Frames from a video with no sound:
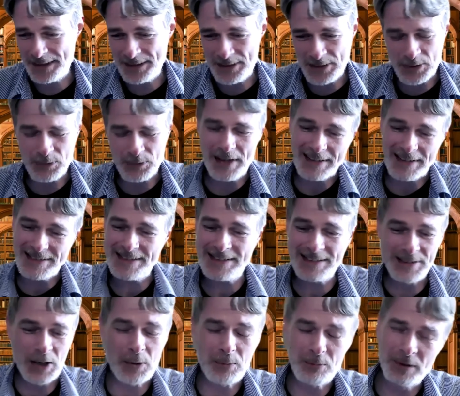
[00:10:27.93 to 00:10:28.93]
you go,
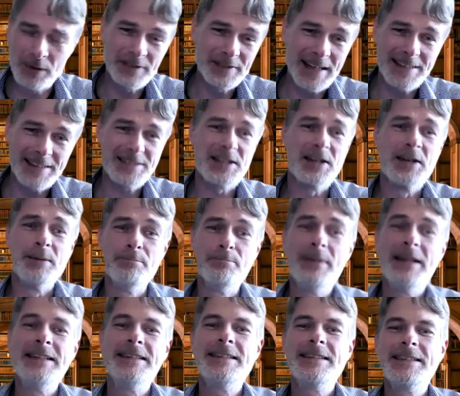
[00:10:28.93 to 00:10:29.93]
that's not what that
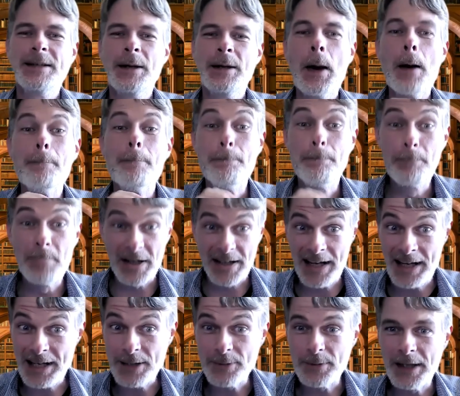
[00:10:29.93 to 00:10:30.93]
term means. But
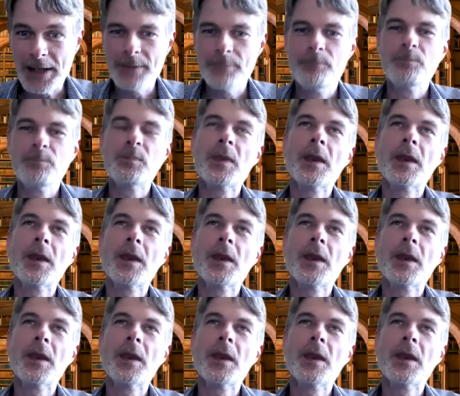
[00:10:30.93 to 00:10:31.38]
anyway,